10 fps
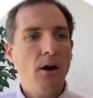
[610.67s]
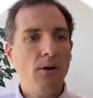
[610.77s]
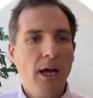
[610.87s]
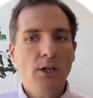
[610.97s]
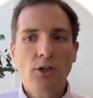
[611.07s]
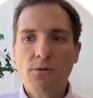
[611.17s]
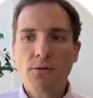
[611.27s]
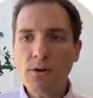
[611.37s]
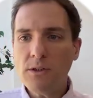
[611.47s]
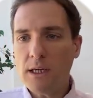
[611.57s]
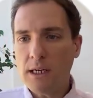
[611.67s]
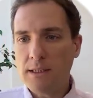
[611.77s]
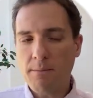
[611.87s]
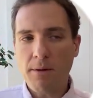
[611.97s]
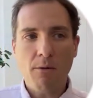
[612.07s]
Okay, so the first
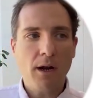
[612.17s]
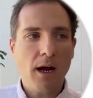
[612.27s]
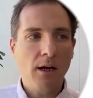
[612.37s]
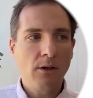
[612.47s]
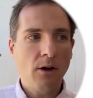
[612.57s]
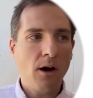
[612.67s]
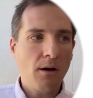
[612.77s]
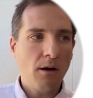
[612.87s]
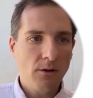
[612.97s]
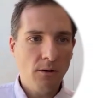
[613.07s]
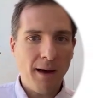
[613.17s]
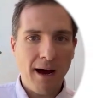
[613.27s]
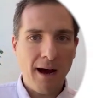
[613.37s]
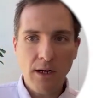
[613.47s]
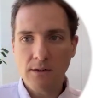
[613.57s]
example I want to talk
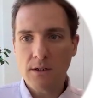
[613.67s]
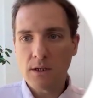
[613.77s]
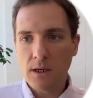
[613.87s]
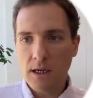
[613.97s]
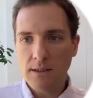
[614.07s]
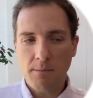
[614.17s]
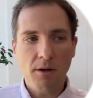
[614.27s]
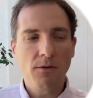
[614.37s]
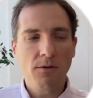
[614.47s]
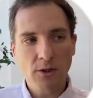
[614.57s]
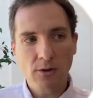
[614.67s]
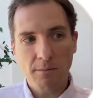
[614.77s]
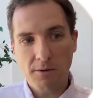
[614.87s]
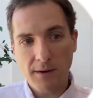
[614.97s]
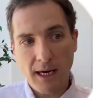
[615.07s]
about is this example of spatial
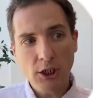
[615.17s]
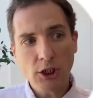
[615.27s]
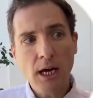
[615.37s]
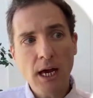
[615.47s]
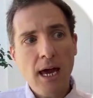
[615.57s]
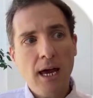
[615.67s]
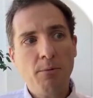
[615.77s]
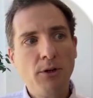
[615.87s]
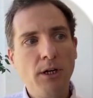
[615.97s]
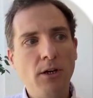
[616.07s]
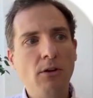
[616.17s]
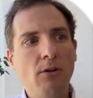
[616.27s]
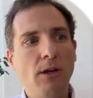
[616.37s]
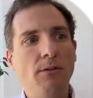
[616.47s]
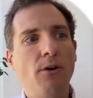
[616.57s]
amplification, and
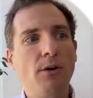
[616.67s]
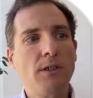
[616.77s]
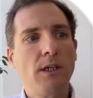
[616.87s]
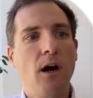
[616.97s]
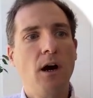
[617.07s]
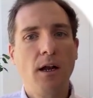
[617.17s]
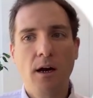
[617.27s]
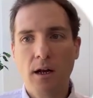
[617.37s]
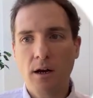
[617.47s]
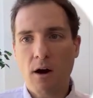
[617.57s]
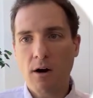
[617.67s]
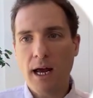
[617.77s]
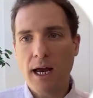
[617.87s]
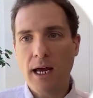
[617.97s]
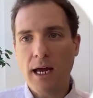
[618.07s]
particularly focusing on an
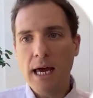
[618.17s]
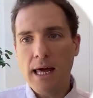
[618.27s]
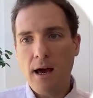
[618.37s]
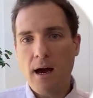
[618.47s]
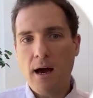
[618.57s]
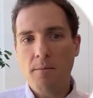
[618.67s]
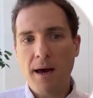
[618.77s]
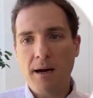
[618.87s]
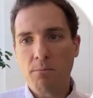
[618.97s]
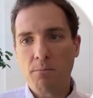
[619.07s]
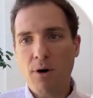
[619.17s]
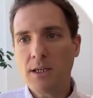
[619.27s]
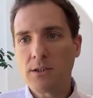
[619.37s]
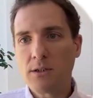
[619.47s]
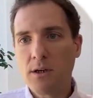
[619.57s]
RNA and an
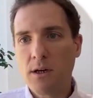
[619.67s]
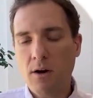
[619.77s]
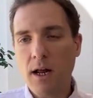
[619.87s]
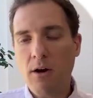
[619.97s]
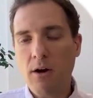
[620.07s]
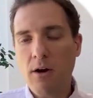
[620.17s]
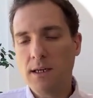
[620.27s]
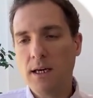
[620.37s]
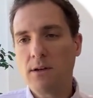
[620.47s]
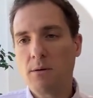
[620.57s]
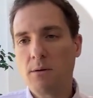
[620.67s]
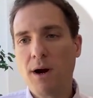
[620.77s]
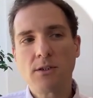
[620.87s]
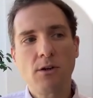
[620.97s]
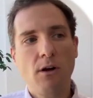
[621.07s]
RNA called exist and a
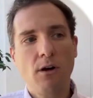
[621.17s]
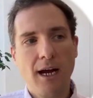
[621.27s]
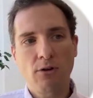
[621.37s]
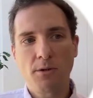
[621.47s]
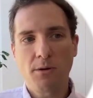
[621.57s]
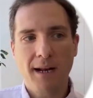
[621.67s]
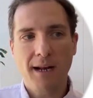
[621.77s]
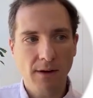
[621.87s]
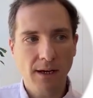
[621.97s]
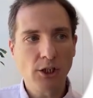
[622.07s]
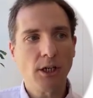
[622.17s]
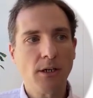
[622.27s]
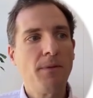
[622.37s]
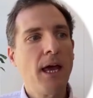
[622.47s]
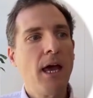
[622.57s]
process called X chromosome inactivation.